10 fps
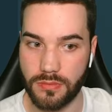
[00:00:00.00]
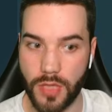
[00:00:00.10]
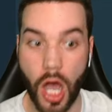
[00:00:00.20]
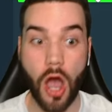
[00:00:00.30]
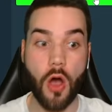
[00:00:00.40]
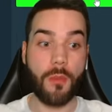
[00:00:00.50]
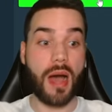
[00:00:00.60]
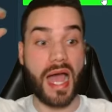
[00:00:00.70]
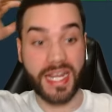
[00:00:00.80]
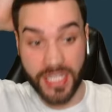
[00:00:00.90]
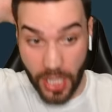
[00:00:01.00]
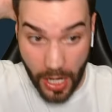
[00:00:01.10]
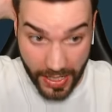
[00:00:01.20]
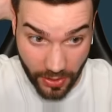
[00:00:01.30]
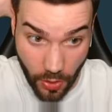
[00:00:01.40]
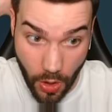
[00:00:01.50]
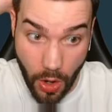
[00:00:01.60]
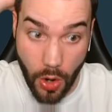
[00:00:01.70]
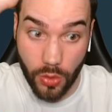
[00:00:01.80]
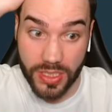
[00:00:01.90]
Oh my God.
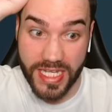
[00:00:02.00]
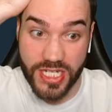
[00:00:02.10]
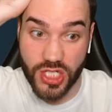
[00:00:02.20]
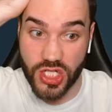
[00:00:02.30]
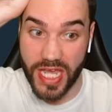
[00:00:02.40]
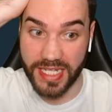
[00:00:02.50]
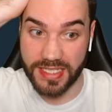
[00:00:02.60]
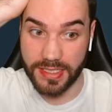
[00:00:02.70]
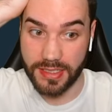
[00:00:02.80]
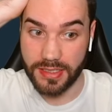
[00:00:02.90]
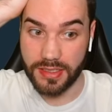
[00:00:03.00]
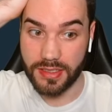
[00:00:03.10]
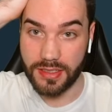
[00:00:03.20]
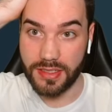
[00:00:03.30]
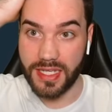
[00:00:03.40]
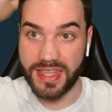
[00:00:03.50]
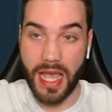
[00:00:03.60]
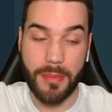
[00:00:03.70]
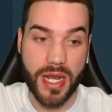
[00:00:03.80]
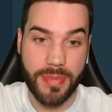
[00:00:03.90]
Holy shit.
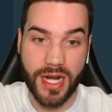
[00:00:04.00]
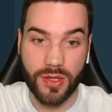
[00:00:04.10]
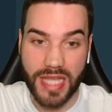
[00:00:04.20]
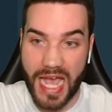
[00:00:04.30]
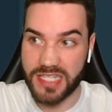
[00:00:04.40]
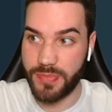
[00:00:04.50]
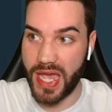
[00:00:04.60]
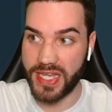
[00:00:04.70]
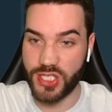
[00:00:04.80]
That might have been our last bet.